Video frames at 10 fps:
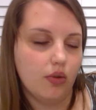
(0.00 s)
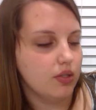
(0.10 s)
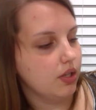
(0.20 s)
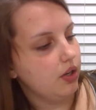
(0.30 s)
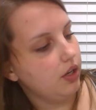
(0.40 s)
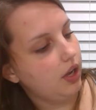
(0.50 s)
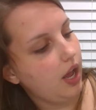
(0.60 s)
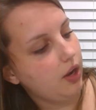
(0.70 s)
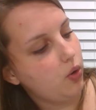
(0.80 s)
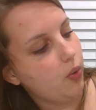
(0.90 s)
It's a good
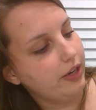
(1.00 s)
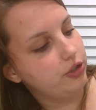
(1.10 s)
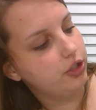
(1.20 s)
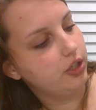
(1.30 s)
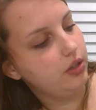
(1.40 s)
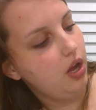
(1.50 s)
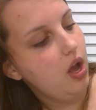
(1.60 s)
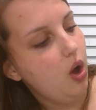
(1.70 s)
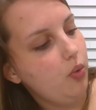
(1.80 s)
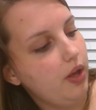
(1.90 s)
question.
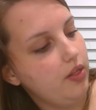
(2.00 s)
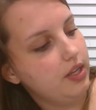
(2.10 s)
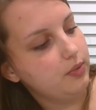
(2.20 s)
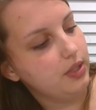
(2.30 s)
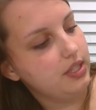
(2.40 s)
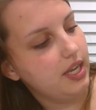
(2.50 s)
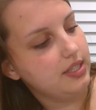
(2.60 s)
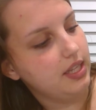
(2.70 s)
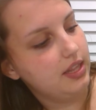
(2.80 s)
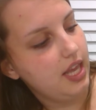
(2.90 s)
Oh, and this one
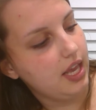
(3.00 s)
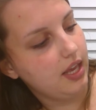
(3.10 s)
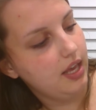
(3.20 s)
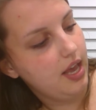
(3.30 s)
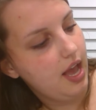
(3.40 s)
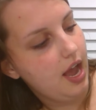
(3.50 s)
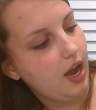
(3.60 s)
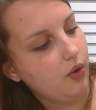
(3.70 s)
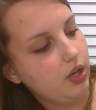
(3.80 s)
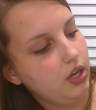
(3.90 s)
says, think,
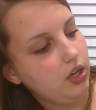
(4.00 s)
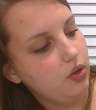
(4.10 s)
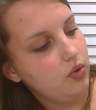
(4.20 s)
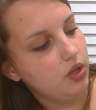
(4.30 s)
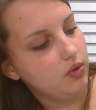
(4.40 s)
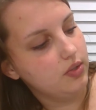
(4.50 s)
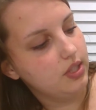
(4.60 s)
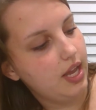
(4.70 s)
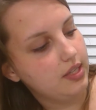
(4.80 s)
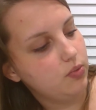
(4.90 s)
how can you use
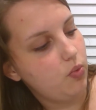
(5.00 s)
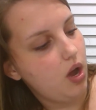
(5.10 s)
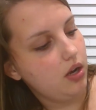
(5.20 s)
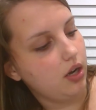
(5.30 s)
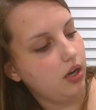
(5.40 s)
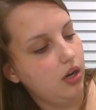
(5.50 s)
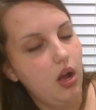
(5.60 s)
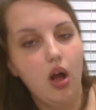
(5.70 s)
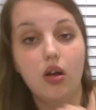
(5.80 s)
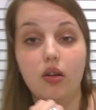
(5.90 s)
less water?
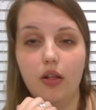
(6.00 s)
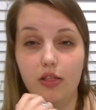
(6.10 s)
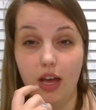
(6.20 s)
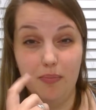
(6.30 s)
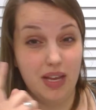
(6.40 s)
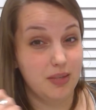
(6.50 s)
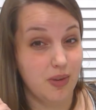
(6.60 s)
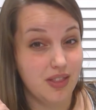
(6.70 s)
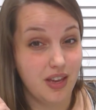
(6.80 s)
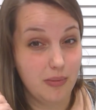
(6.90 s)
That makes
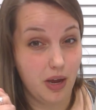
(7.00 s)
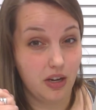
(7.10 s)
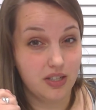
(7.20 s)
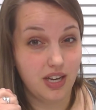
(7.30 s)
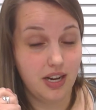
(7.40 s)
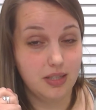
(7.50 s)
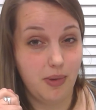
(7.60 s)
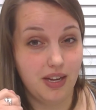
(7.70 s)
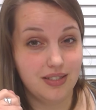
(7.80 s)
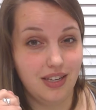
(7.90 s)
me think about our science
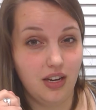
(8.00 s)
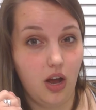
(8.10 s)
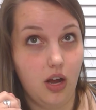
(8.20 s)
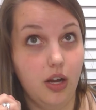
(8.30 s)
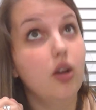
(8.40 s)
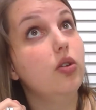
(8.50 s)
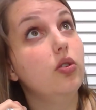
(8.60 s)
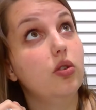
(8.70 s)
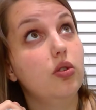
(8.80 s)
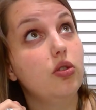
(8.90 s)
magazine on
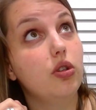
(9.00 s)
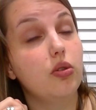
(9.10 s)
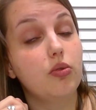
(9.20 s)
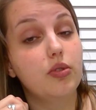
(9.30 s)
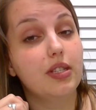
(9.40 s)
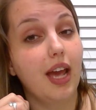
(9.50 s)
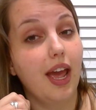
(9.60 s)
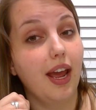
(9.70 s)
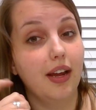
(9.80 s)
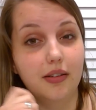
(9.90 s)

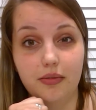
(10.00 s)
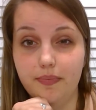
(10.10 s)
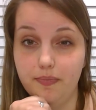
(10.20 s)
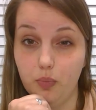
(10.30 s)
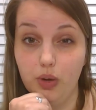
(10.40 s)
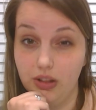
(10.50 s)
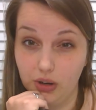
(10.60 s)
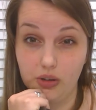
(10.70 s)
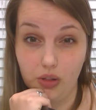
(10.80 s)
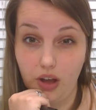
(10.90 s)
Tuesday. We
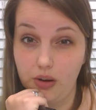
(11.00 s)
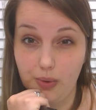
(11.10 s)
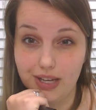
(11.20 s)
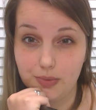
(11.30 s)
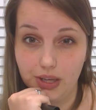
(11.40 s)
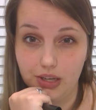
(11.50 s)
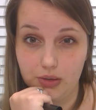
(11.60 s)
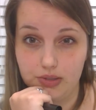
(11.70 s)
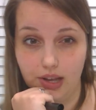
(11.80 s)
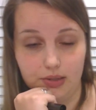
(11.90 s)
learned a lot of ways we could
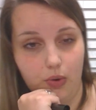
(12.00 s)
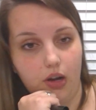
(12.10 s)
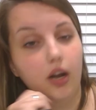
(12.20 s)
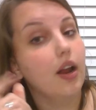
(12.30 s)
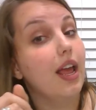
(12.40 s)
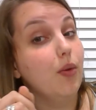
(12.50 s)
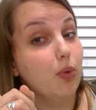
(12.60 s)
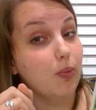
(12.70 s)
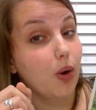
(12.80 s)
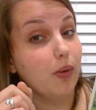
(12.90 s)
use less water, and
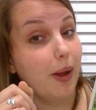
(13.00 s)
we wrote